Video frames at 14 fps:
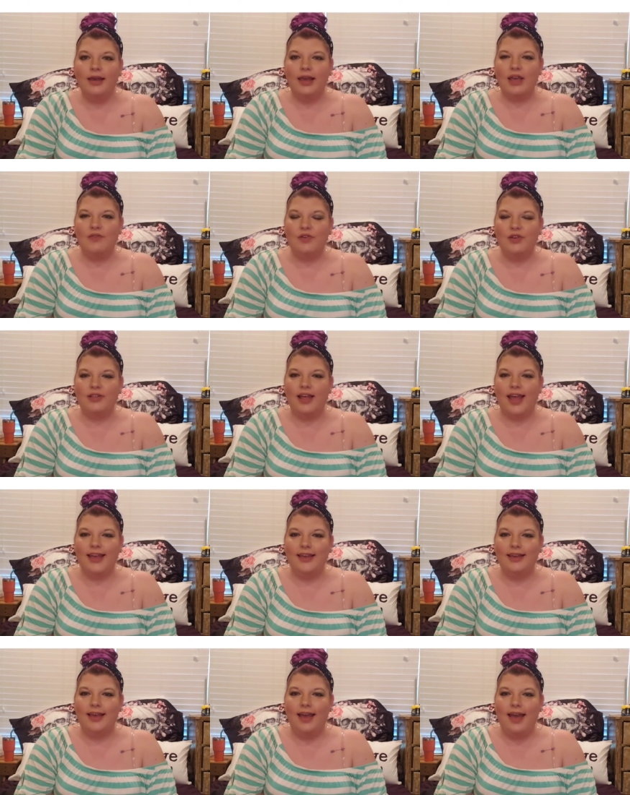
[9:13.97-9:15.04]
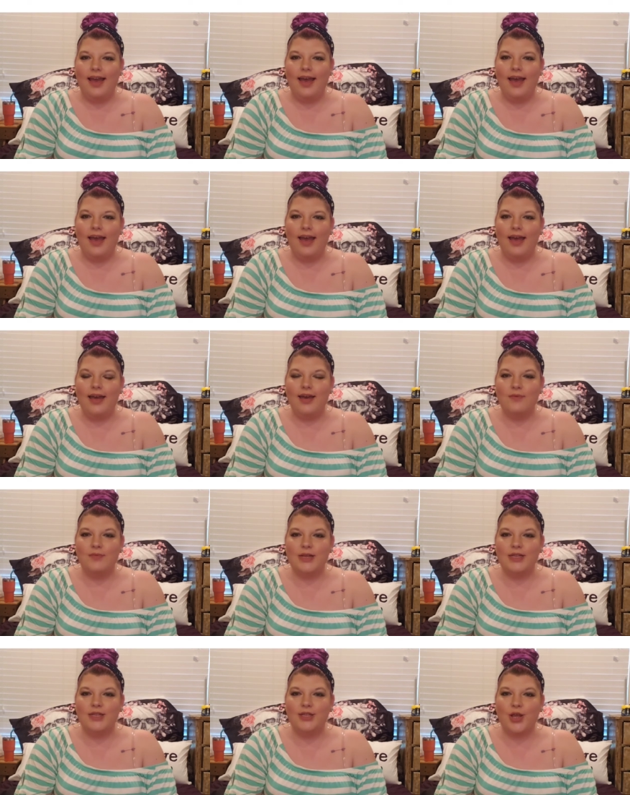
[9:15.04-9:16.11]
if you'd like. Um,
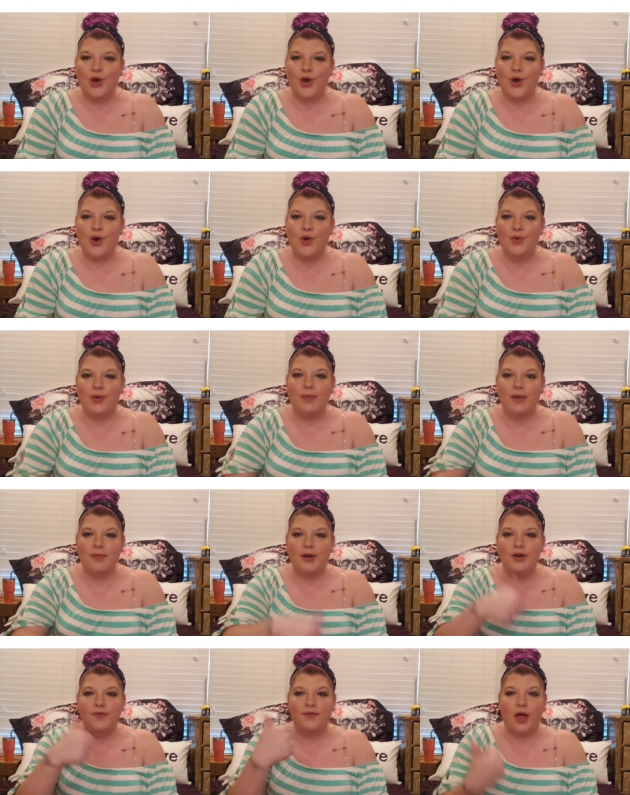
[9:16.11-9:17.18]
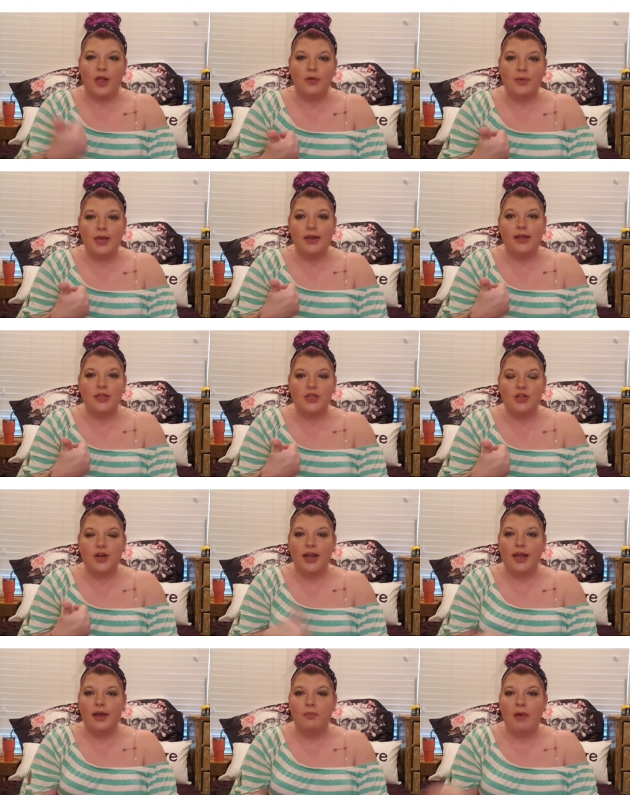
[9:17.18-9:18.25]
so remember to follow me on
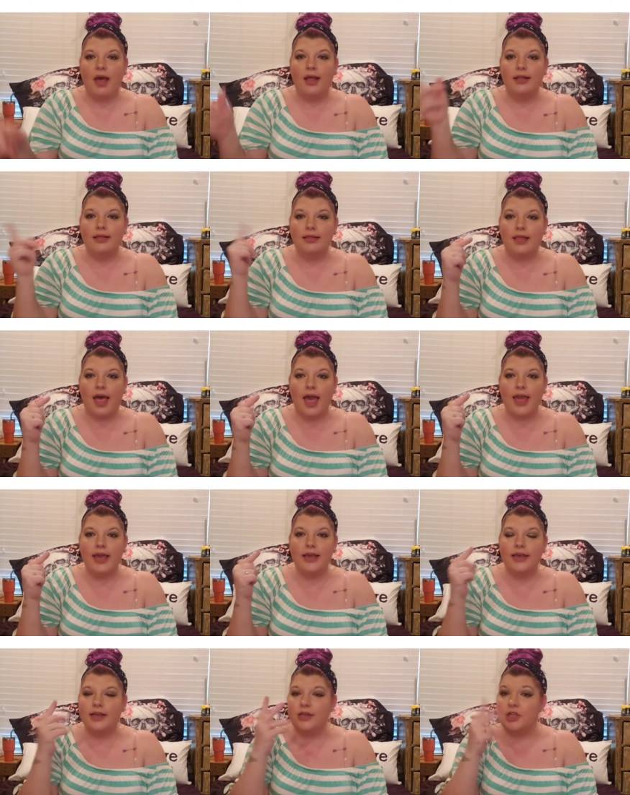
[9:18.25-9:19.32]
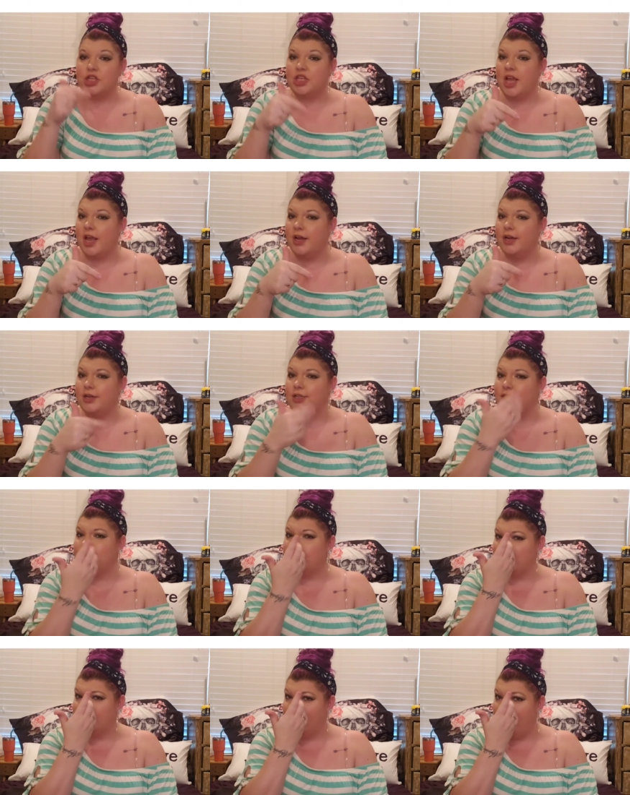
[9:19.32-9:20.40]
Instagram, like, share,
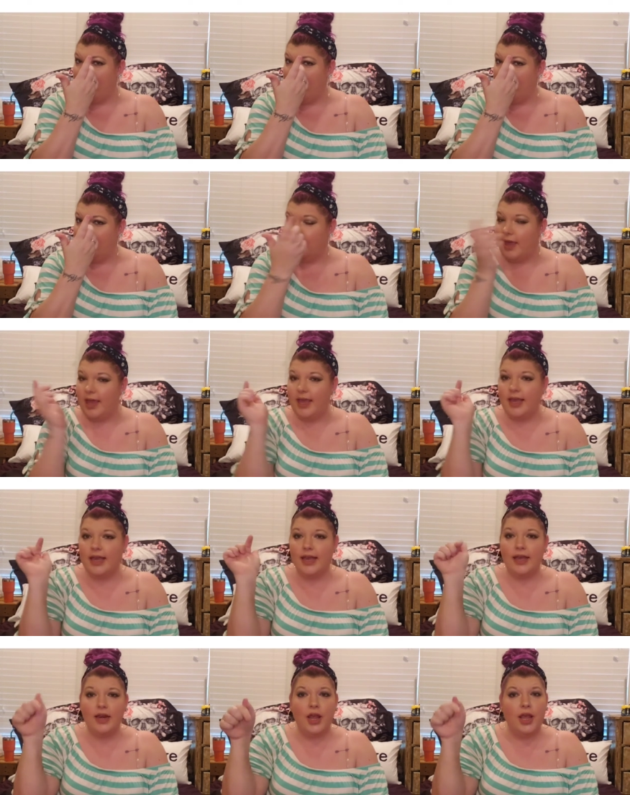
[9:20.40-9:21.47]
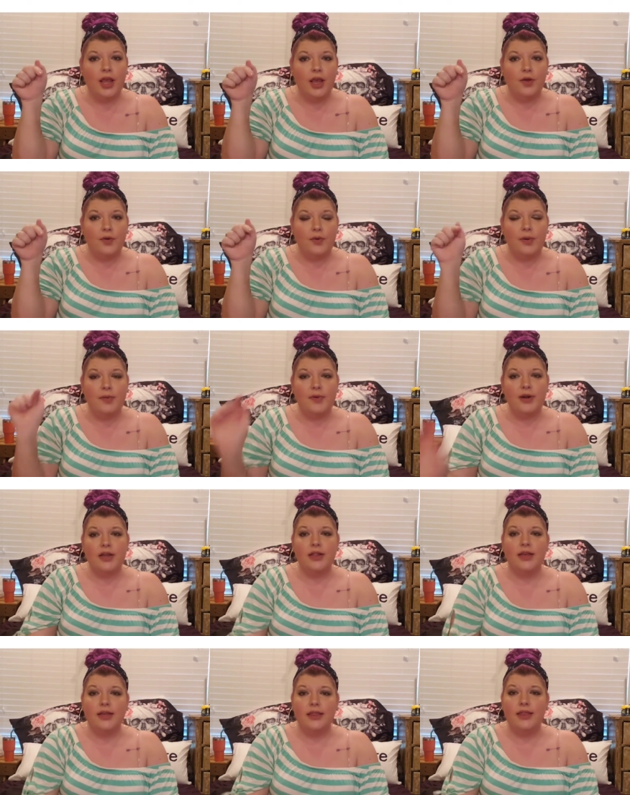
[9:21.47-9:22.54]
subscribe, and remember to
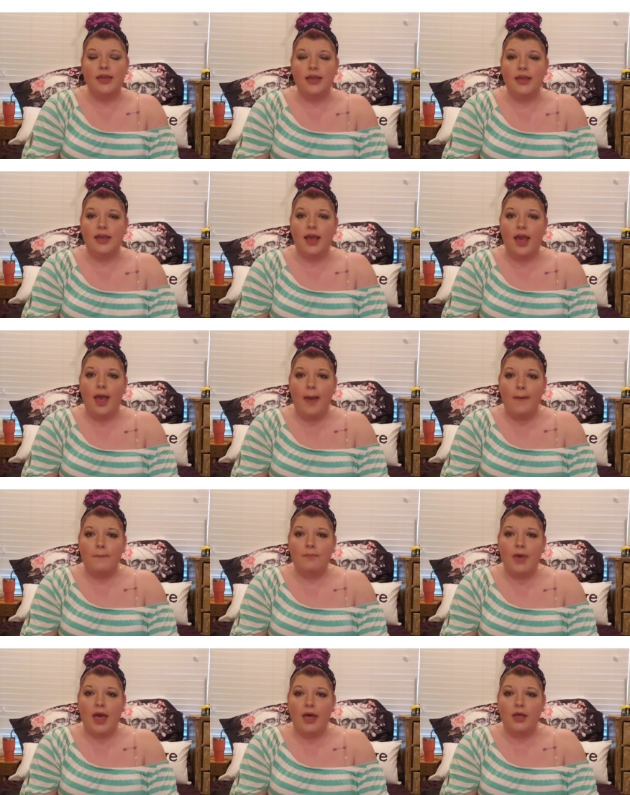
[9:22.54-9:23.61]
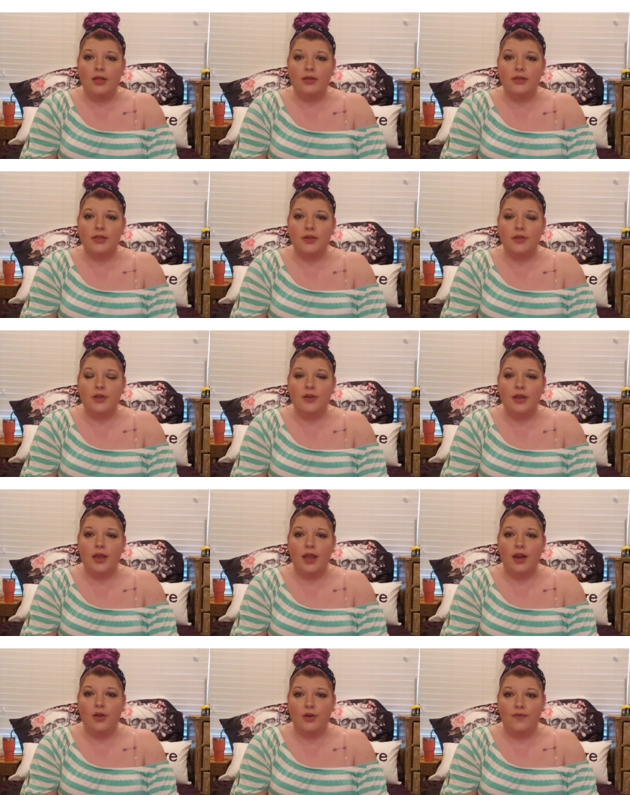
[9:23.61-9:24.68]
click the bell so that you can
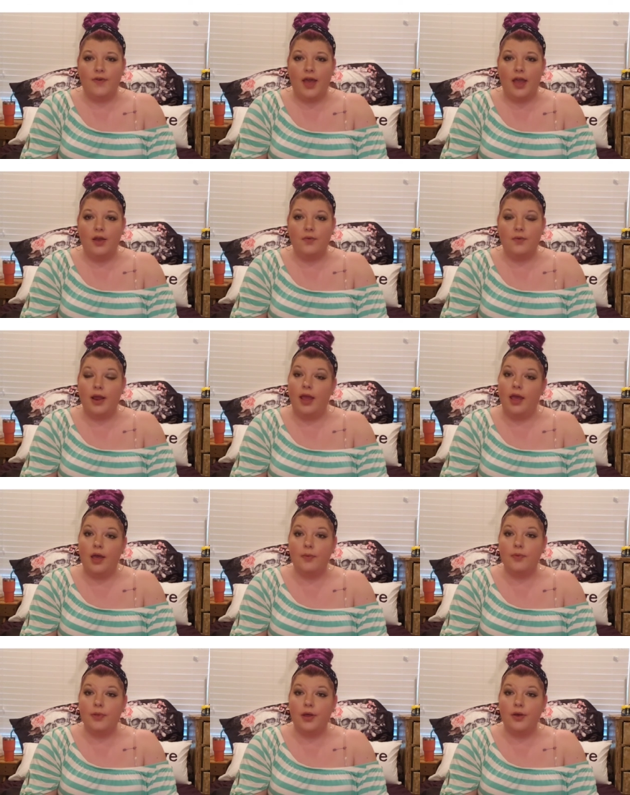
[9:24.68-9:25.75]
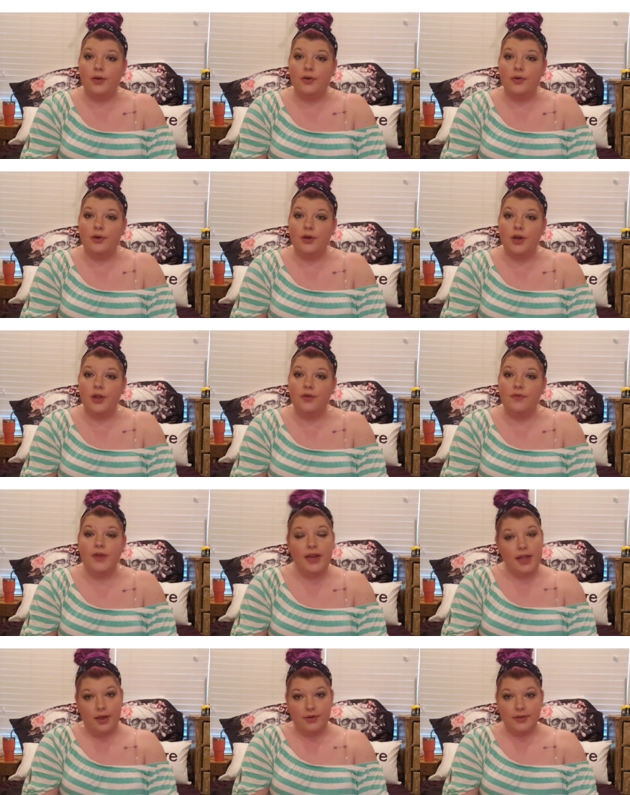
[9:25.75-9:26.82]
get notified when I upload new
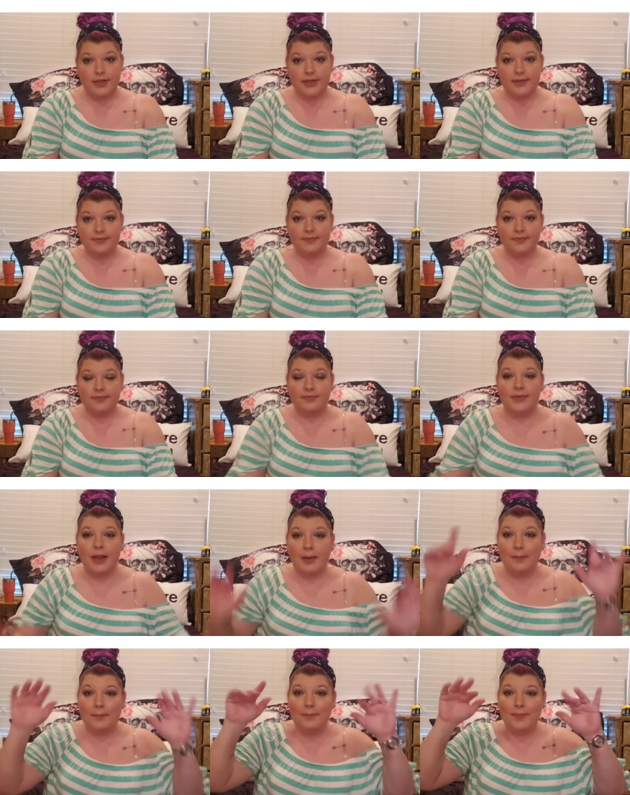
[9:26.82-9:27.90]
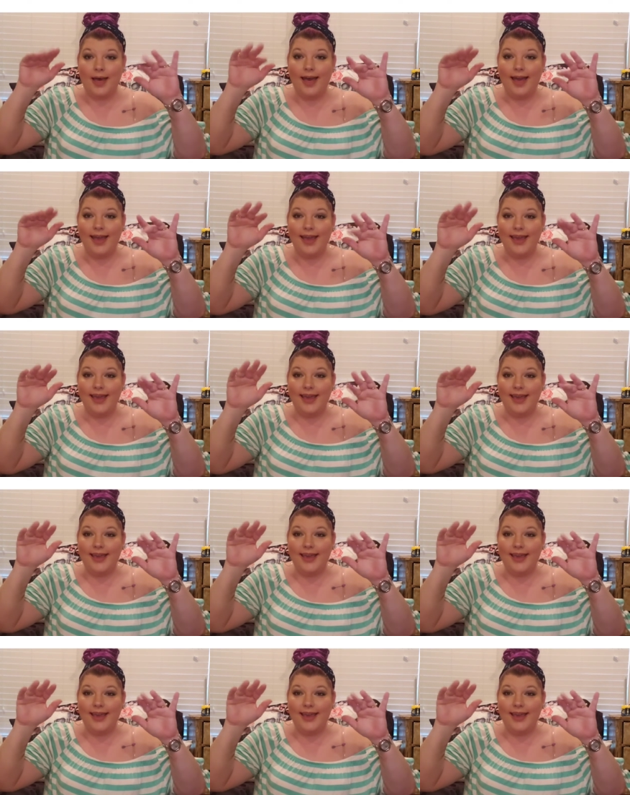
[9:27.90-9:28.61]
videos. Bye!